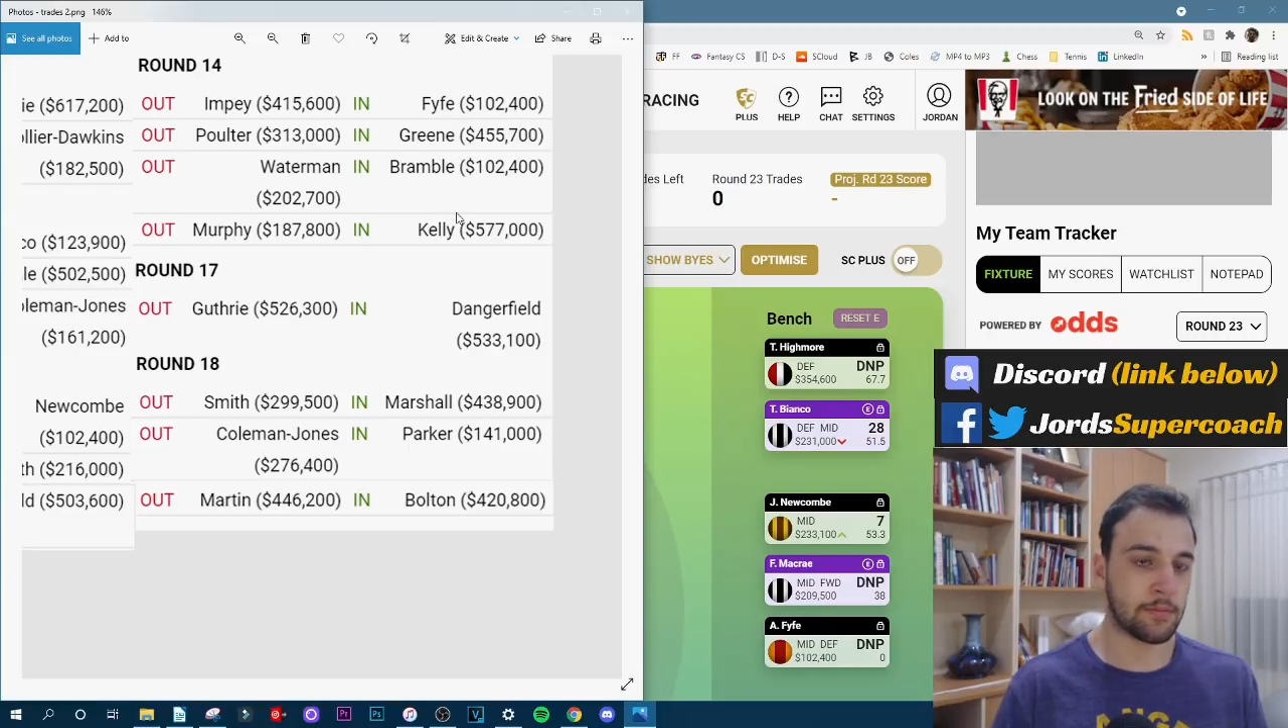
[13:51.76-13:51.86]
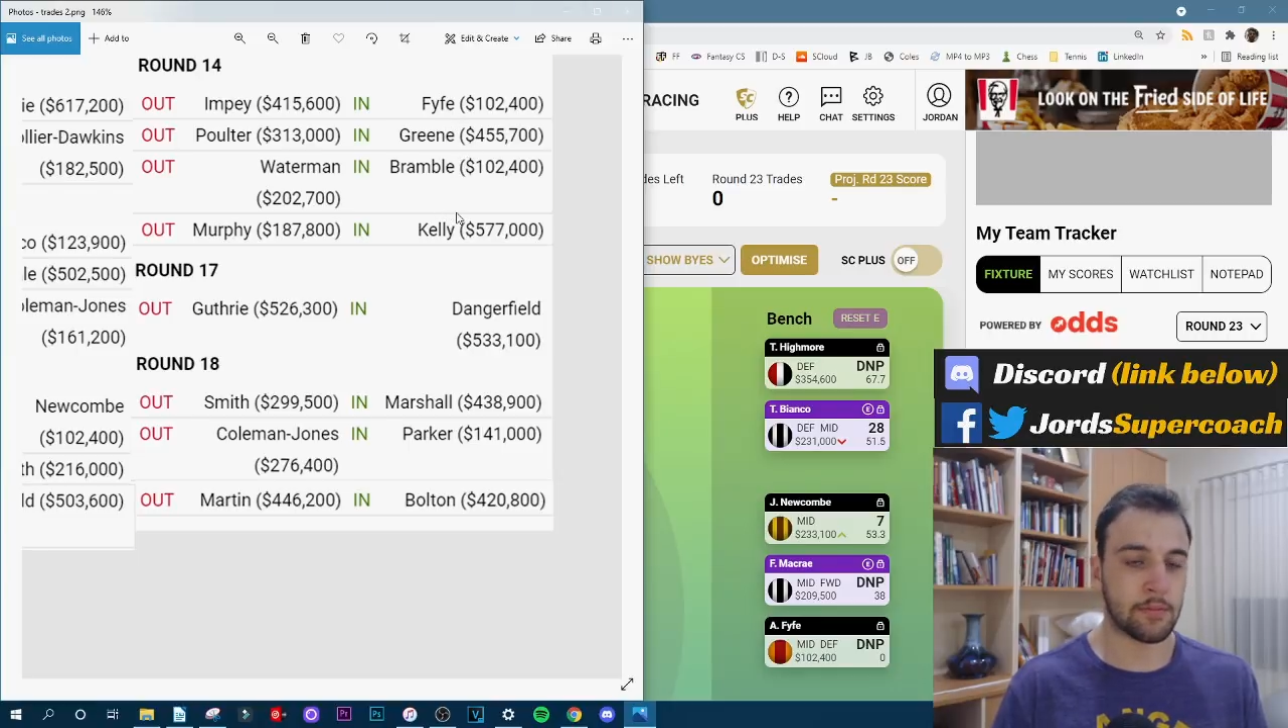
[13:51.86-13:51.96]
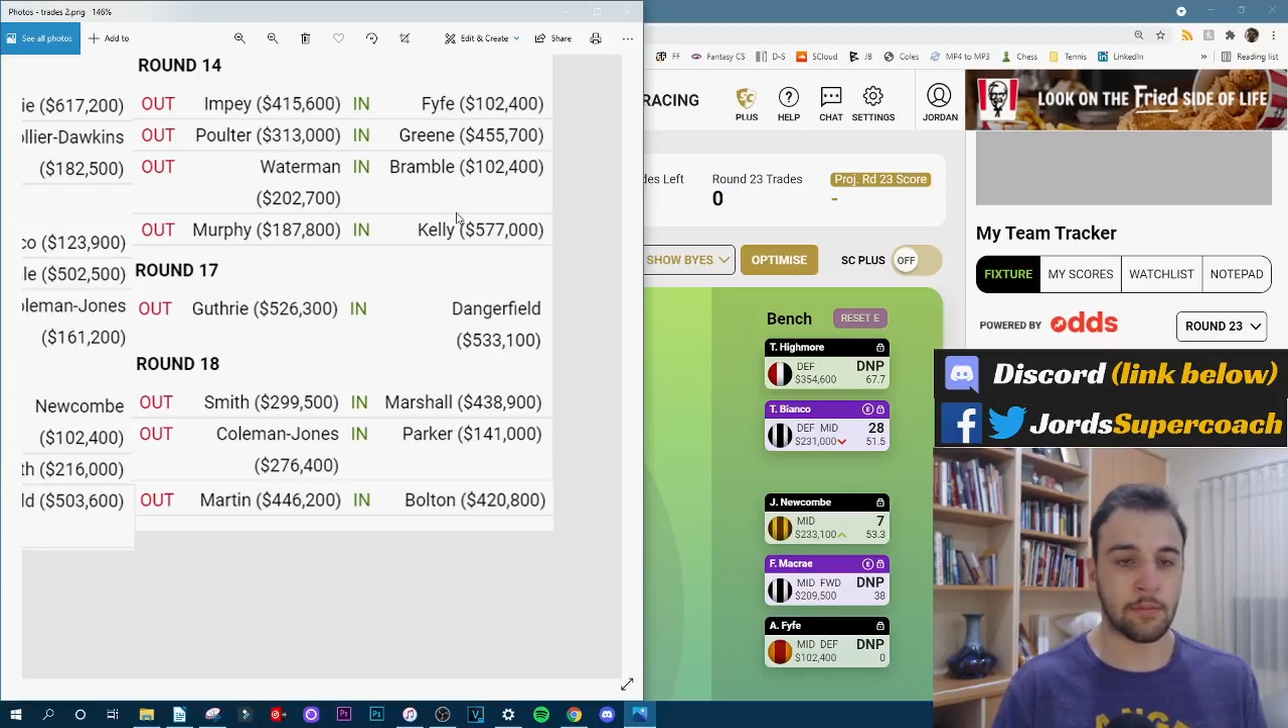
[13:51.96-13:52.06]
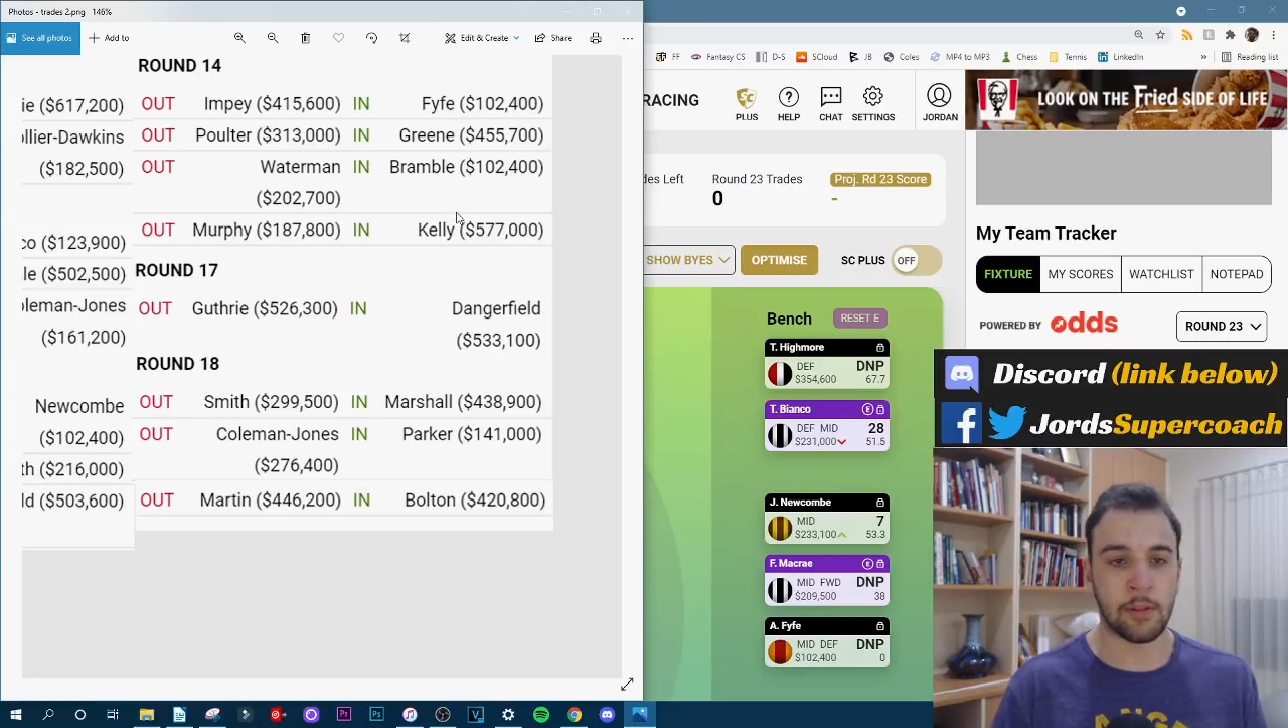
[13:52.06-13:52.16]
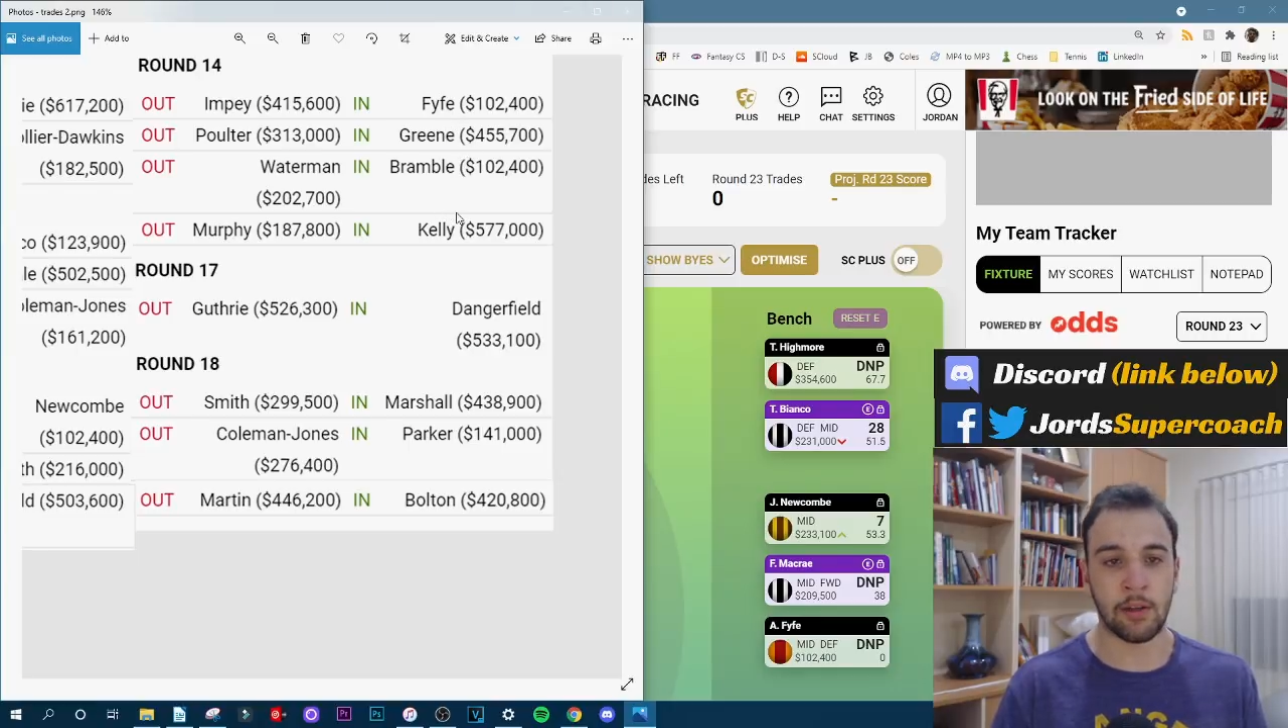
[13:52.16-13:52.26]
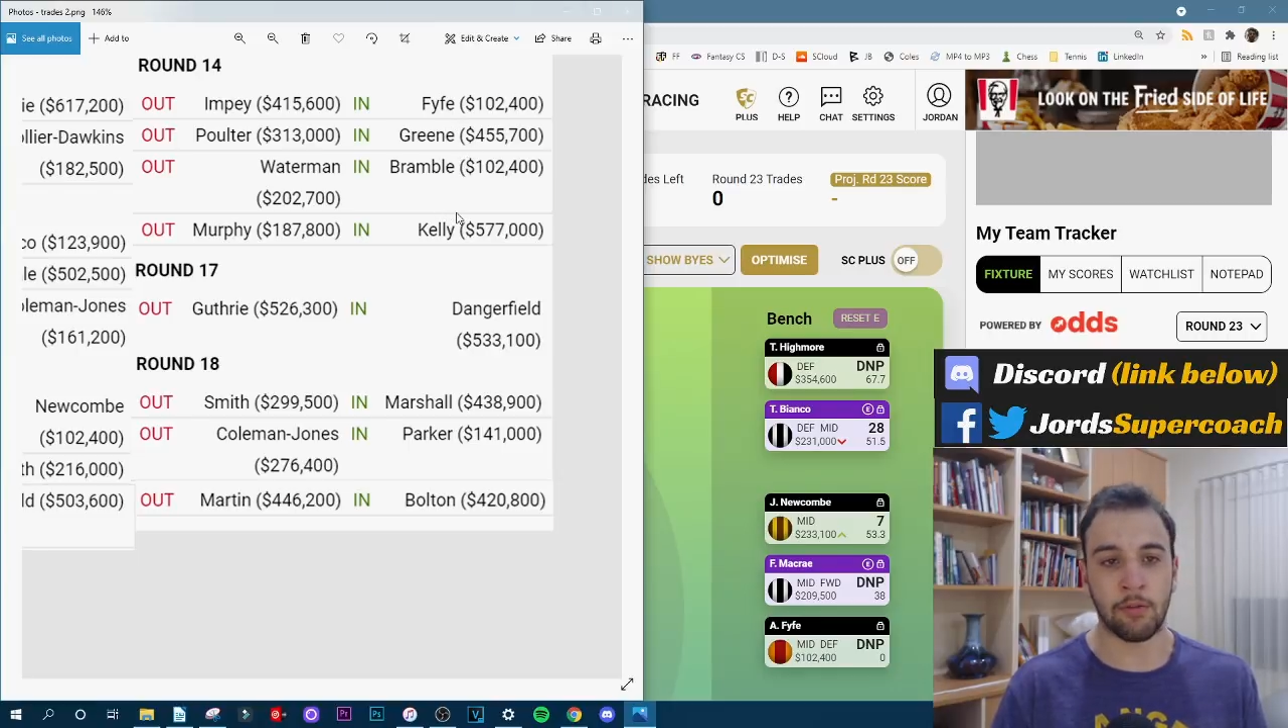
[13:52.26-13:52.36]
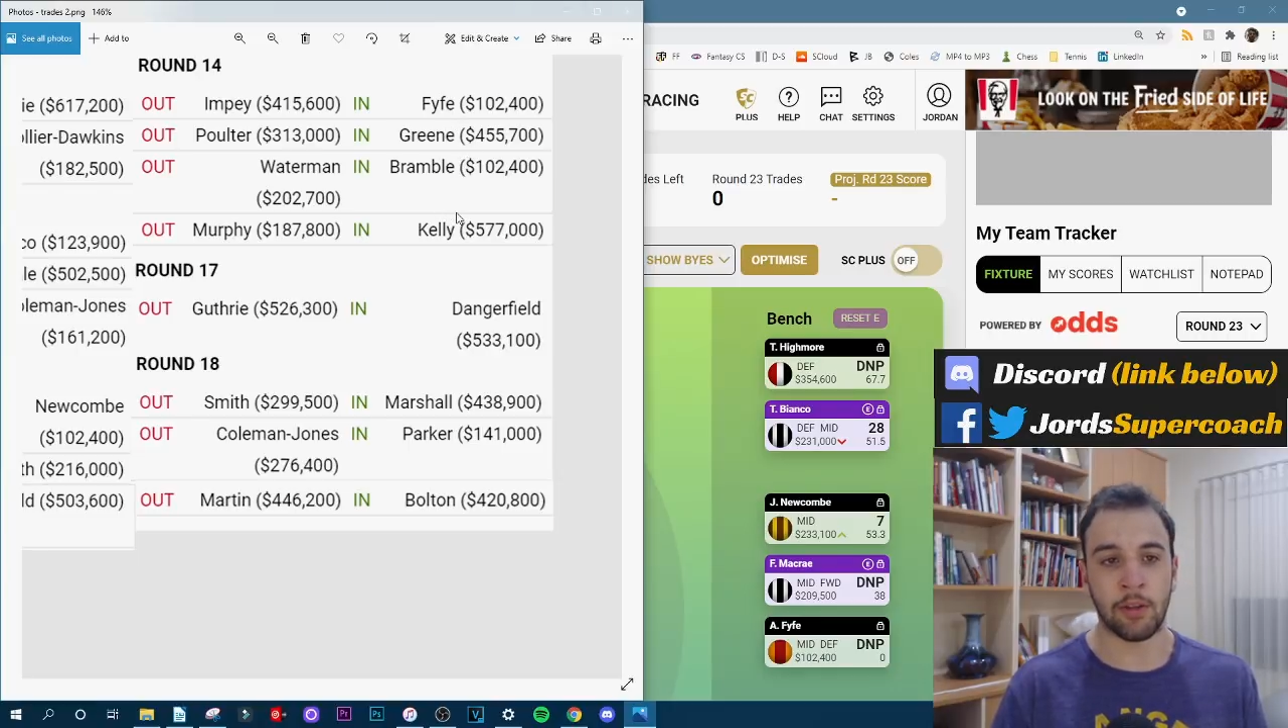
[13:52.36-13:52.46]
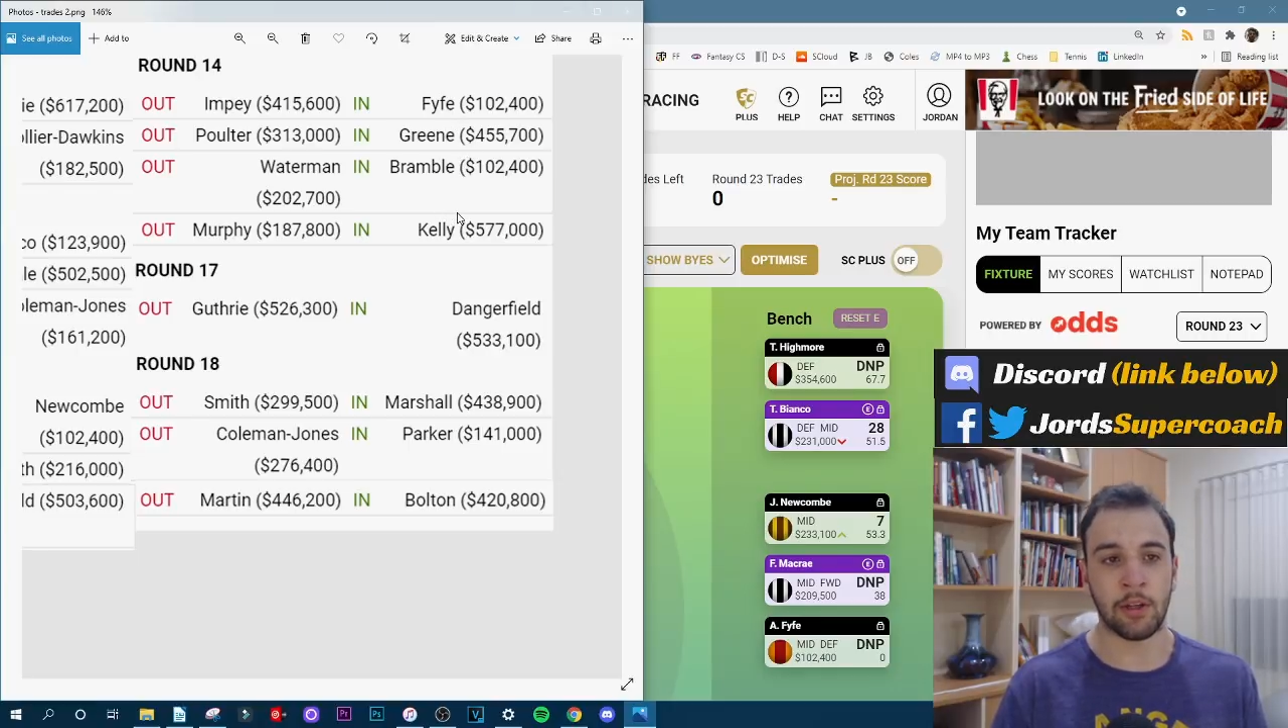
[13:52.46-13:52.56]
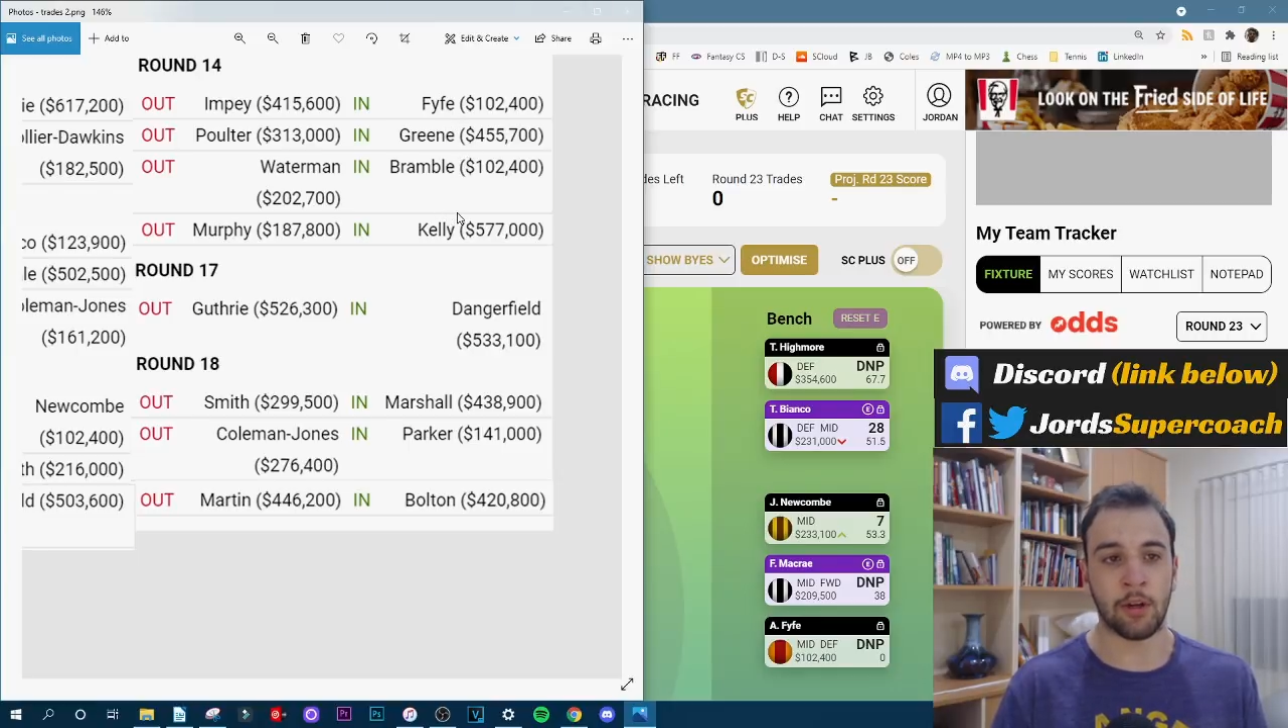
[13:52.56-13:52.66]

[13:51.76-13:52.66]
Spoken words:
Didn't really know